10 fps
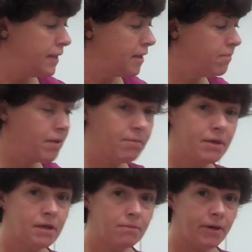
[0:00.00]
It may be
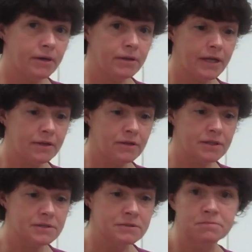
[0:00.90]
in a bottle like
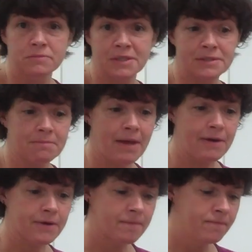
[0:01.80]
this. Doesn't matter.